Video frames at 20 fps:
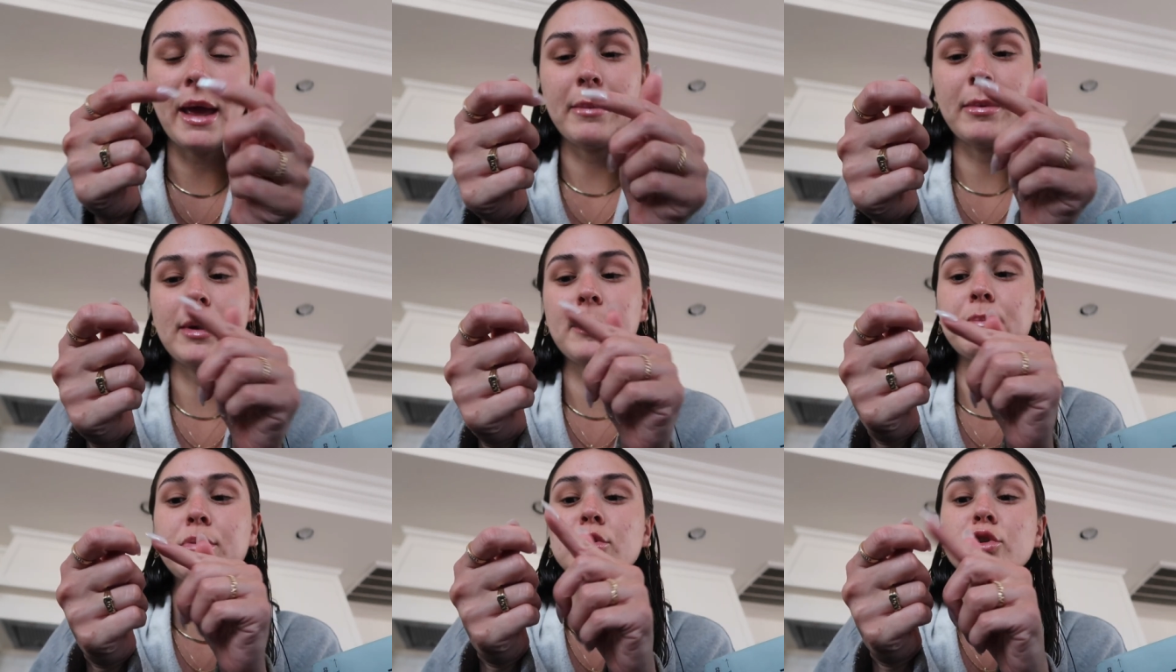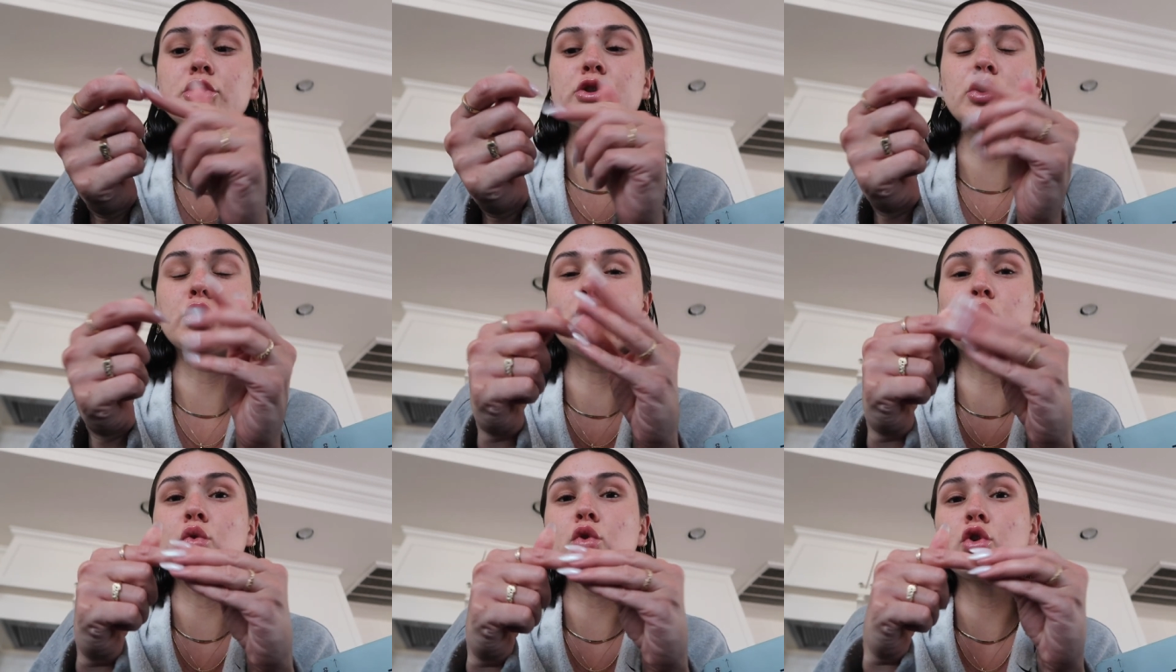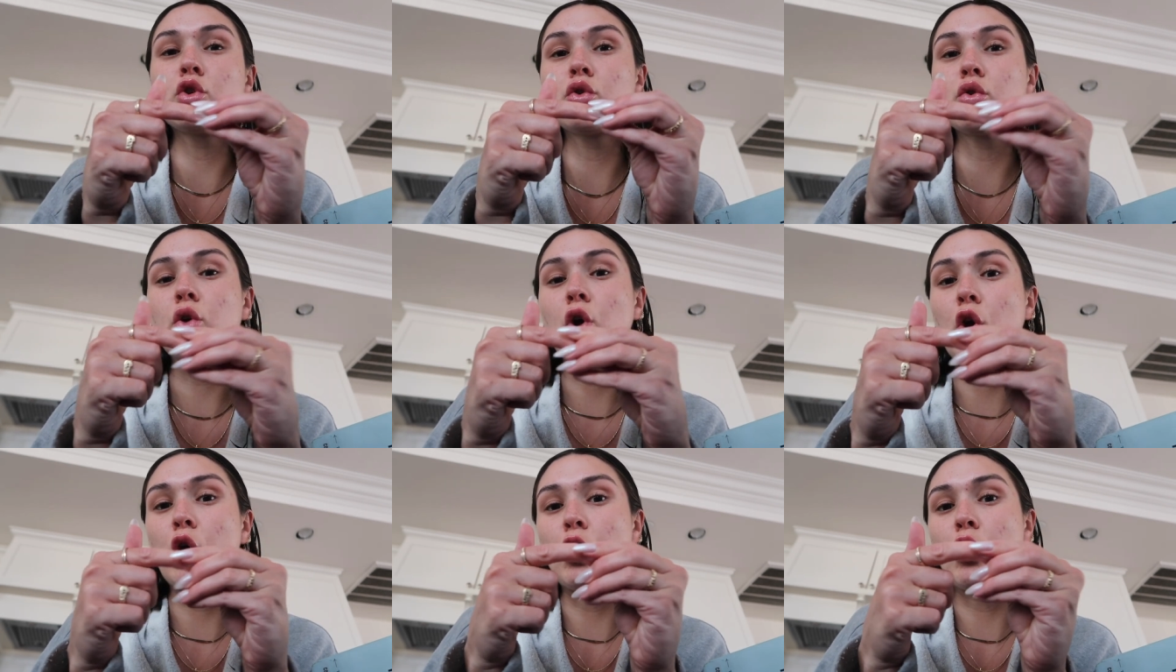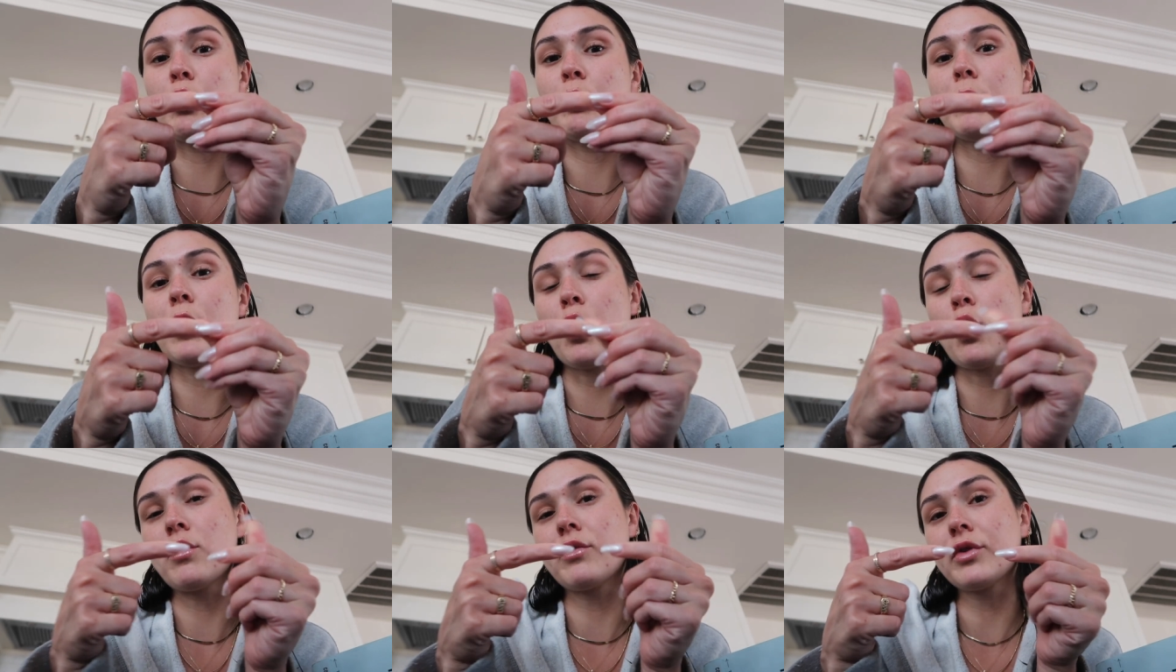baby blue
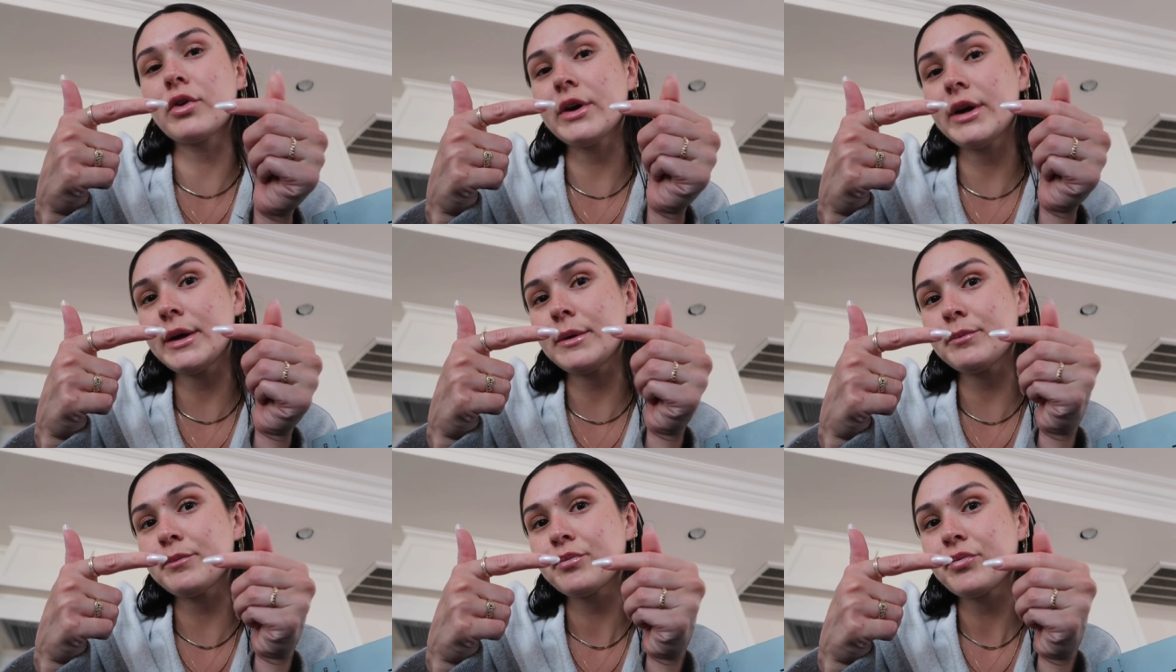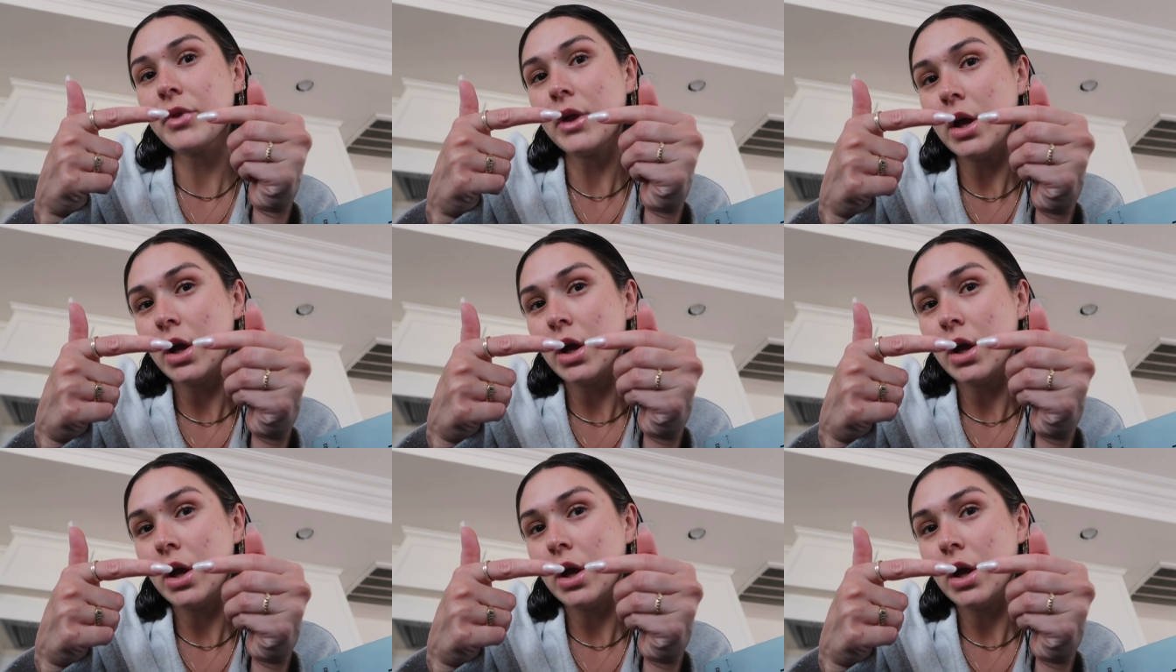chrome over it,